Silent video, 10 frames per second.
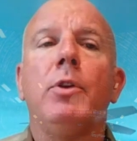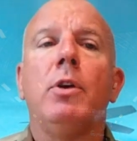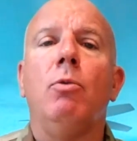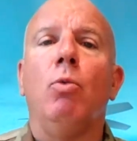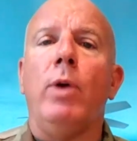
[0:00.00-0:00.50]

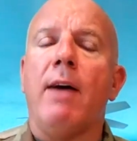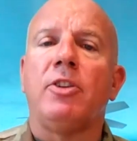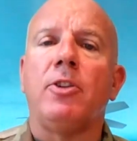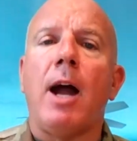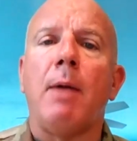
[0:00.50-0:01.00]
we have a
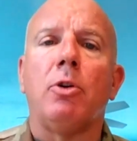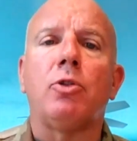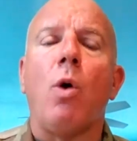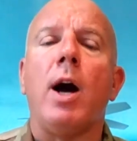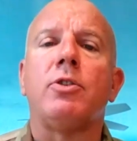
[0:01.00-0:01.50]
cyber
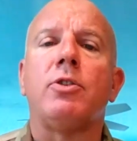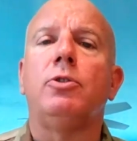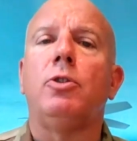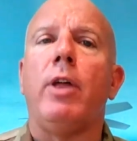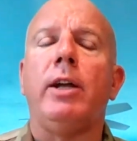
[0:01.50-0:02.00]
squadron, so
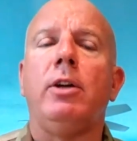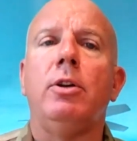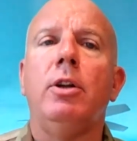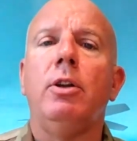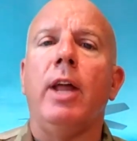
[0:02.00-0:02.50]
they
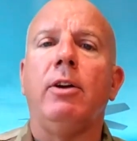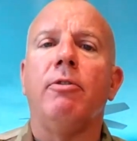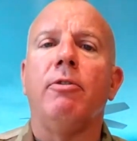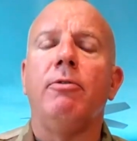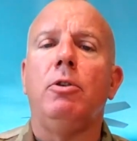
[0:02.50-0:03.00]
could
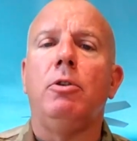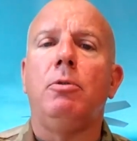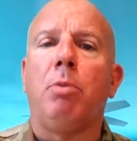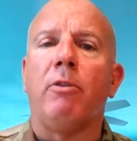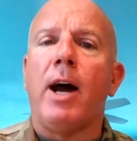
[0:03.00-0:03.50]

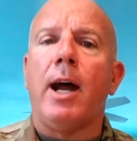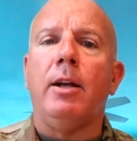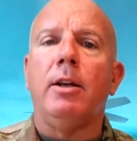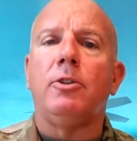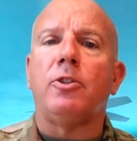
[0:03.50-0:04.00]
provide
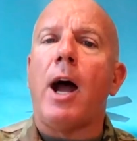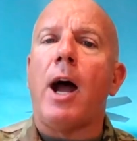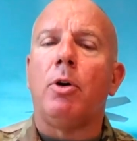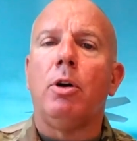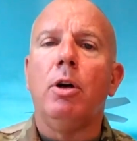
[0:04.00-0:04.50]

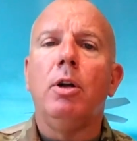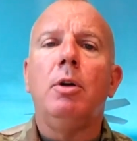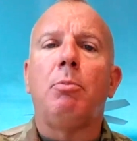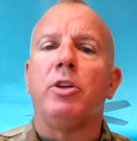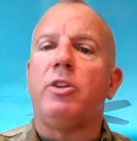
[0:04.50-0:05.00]
cyber
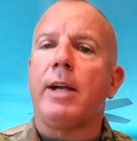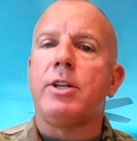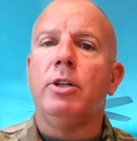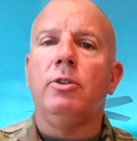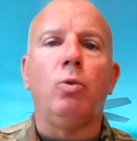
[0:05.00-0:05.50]

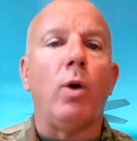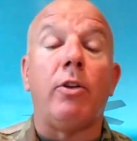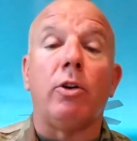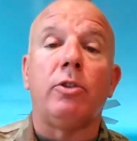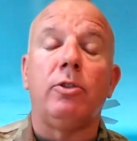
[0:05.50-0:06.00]
protections, whether
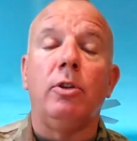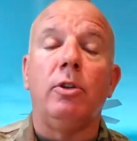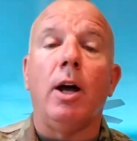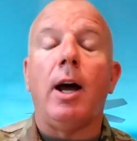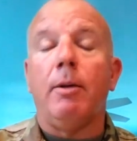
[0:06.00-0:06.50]
it's
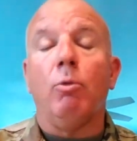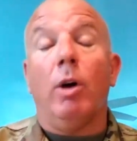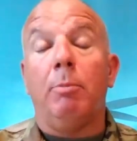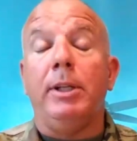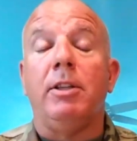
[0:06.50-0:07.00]
it'd
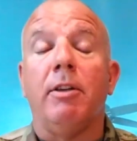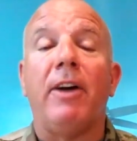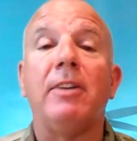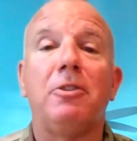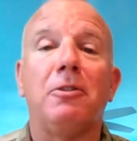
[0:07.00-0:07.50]
be
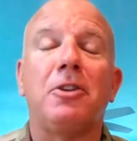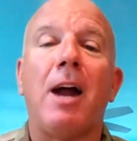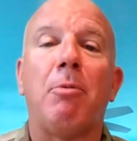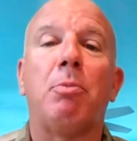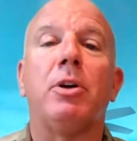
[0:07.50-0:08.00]
defensive
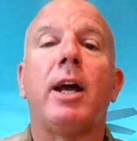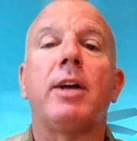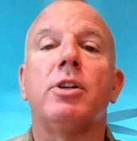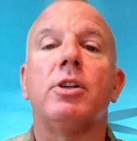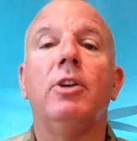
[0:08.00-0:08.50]
cyber protections